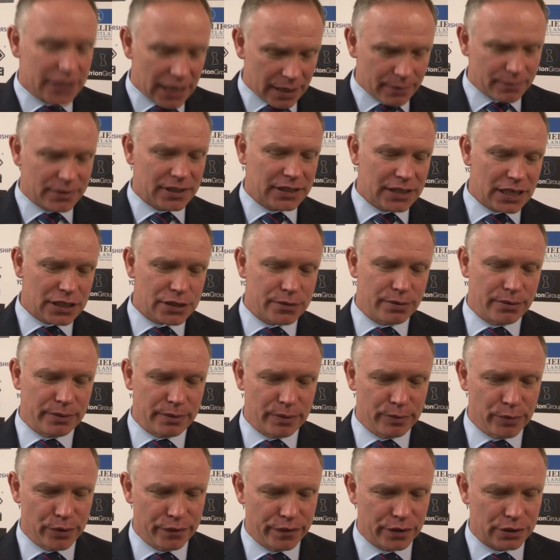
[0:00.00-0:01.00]
Yep, the next one we're
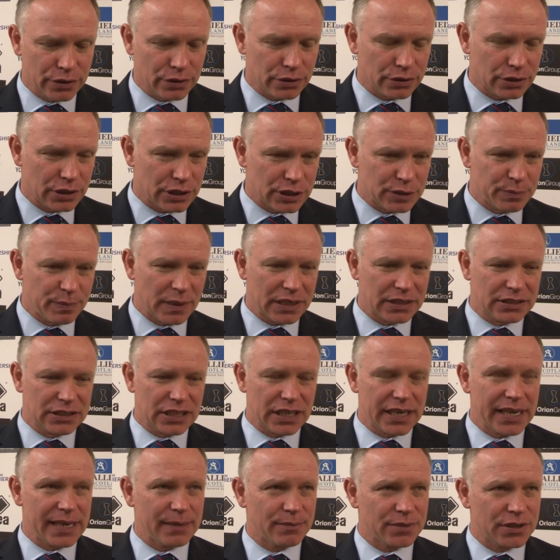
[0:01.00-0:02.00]
moving on to is Big
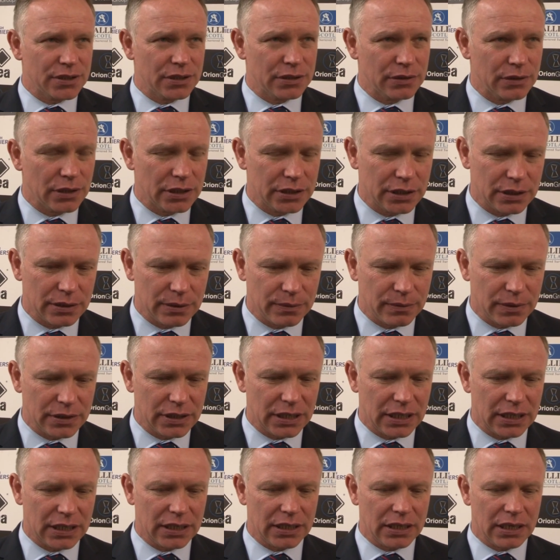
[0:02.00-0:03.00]
Drapes. You know, another one
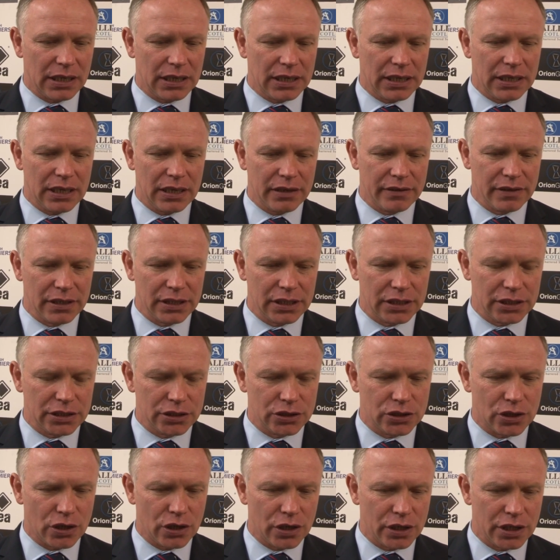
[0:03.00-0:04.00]
that I really
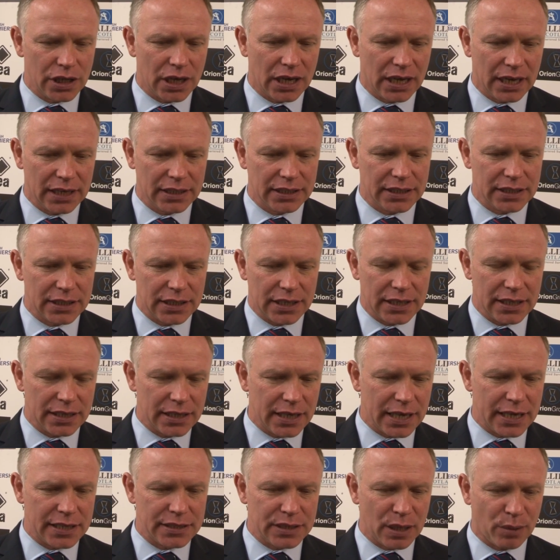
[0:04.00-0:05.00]
enjoy. I
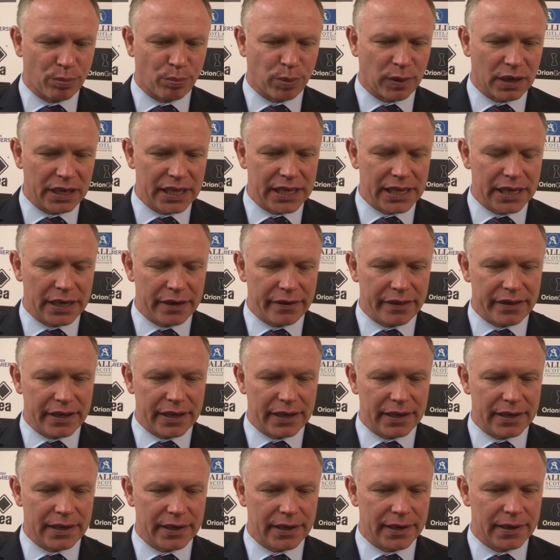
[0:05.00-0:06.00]
think he's a player
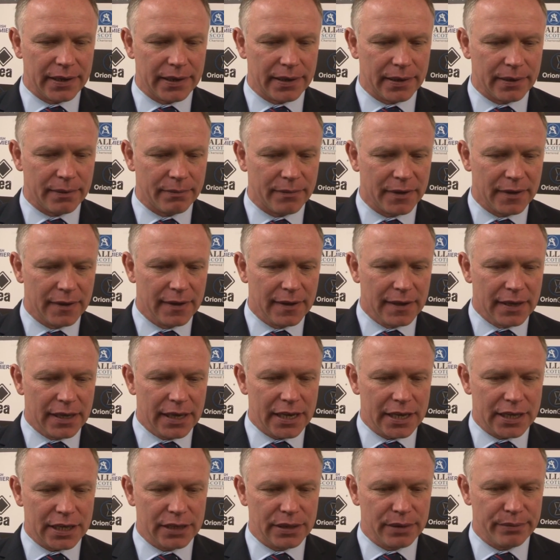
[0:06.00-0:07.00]
that
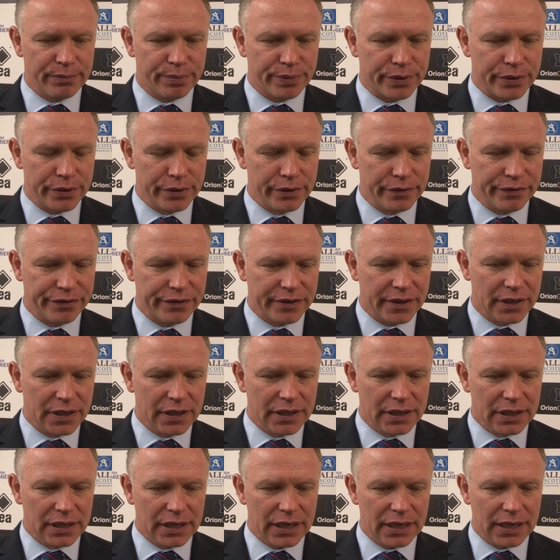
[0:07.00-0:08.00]
he can improve.
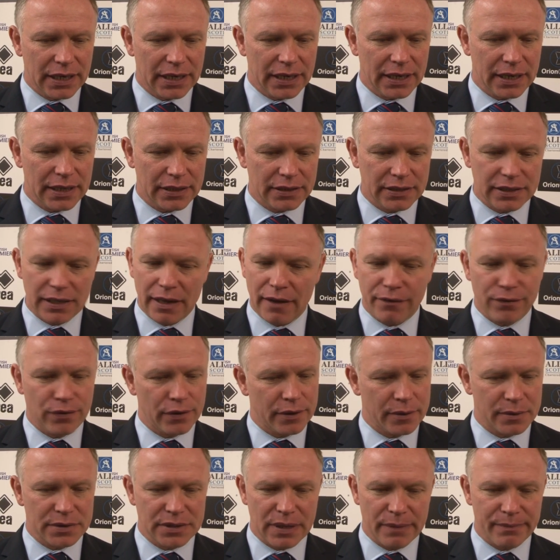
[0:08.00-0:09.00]
I thought
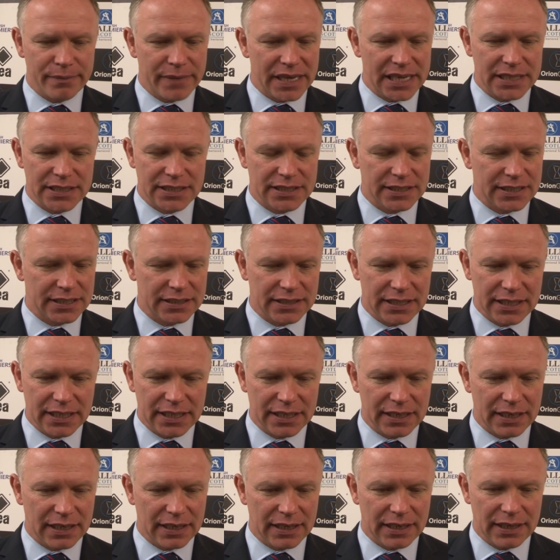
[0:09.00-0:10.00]
he was immense
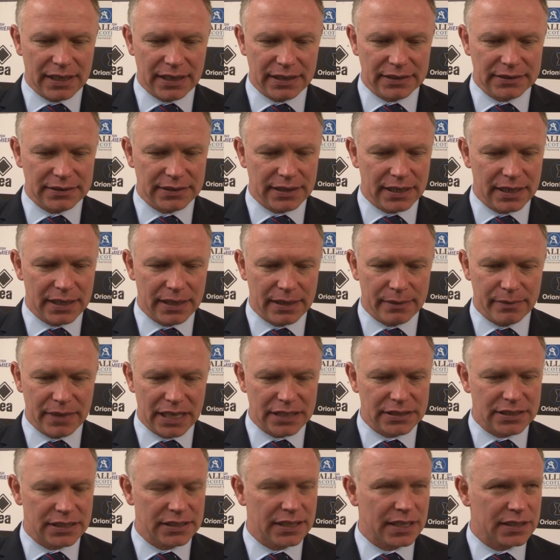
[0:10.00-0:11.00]
today, and
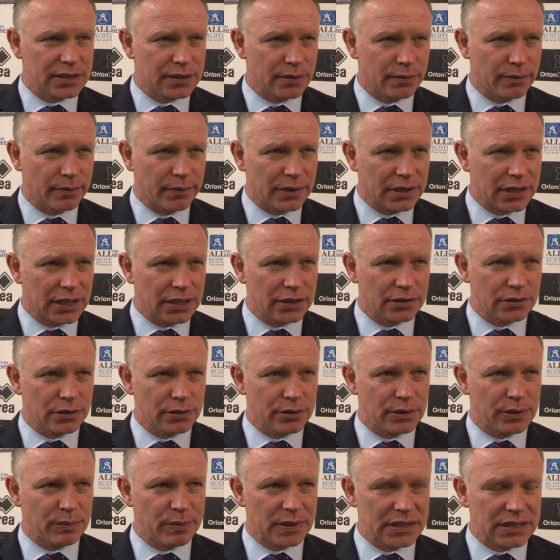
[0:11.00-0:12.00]
that's the next one we're getting down
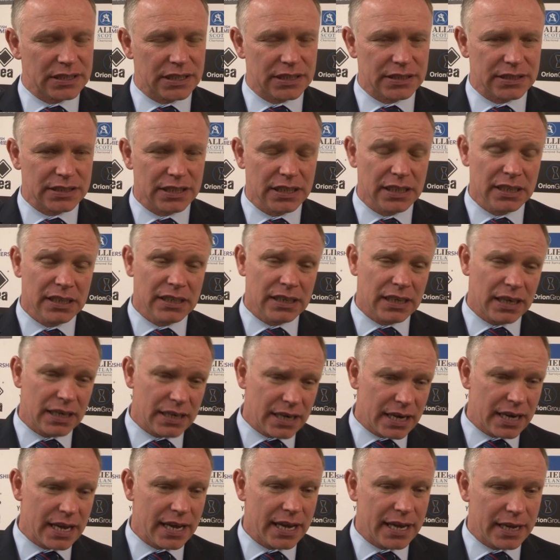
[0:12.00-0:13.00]
to business.
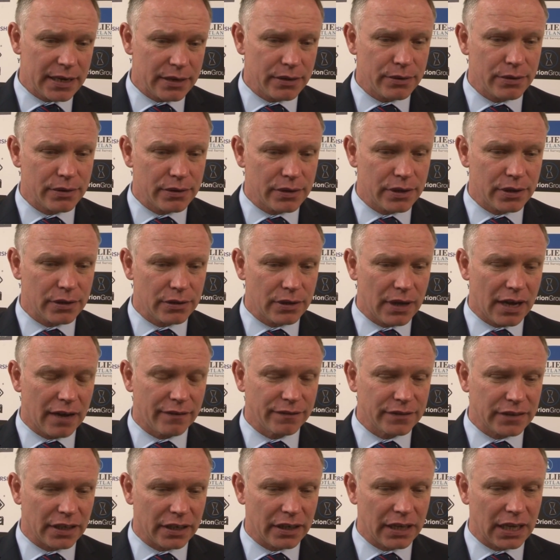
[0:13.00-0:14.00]
And then, you know,
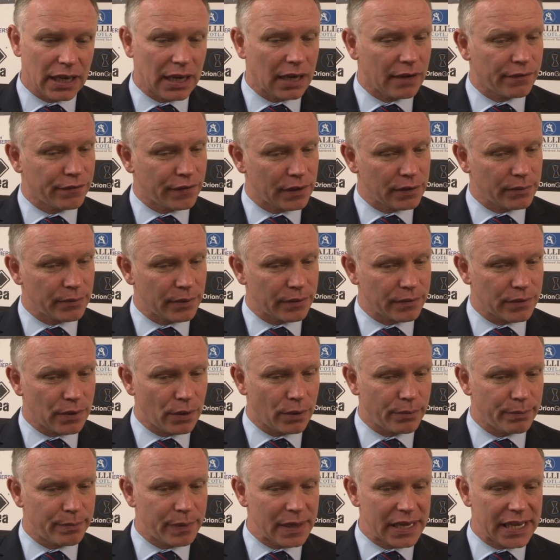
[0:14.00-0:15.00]
after that, I think we've
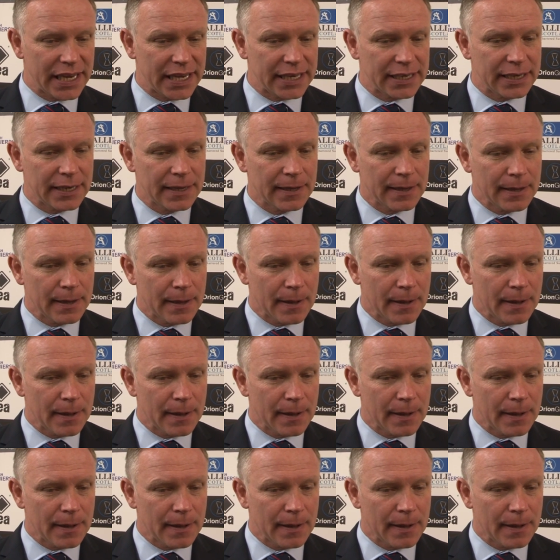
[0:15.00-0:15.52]
got Ben